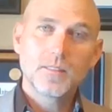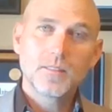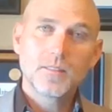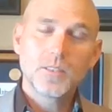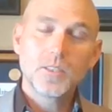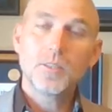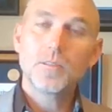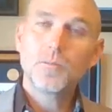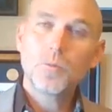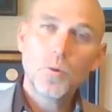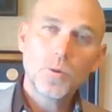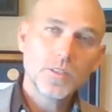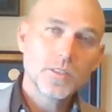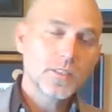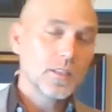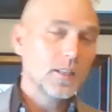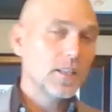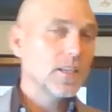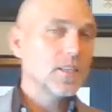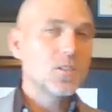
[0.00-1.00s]
So of course,
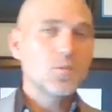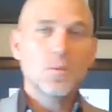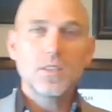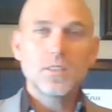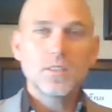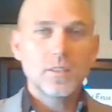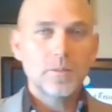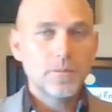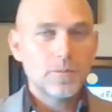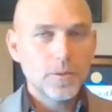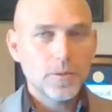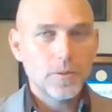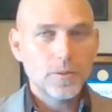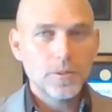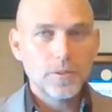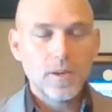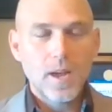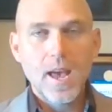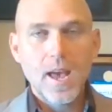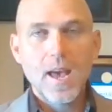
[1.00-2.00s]
it leads one to
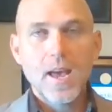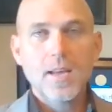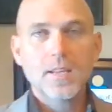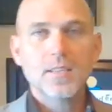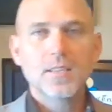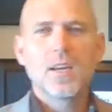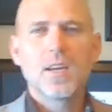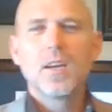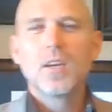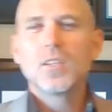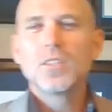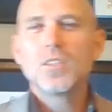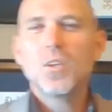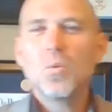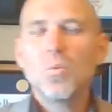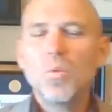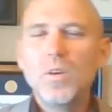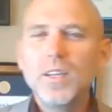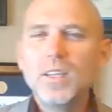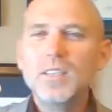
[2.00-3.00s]
further ask,
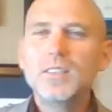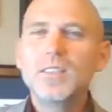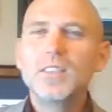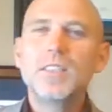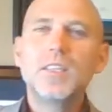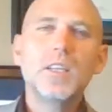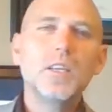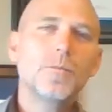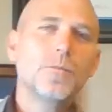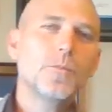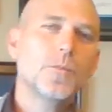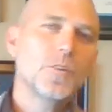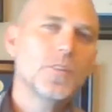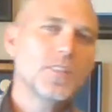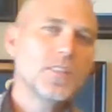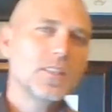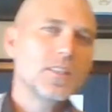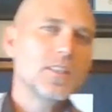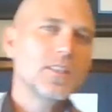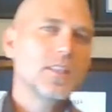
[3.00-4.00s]
so what is
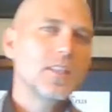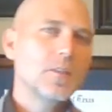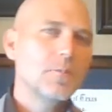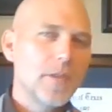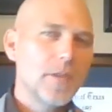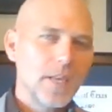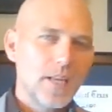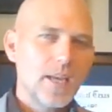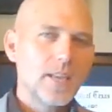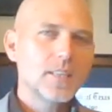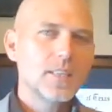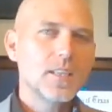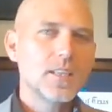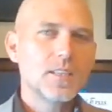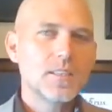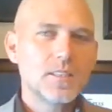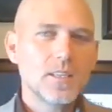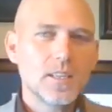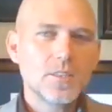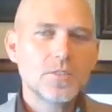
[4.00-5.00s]
different in the
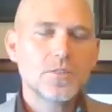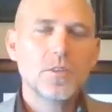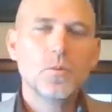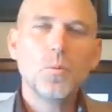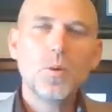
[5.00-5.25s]
mid-18th century?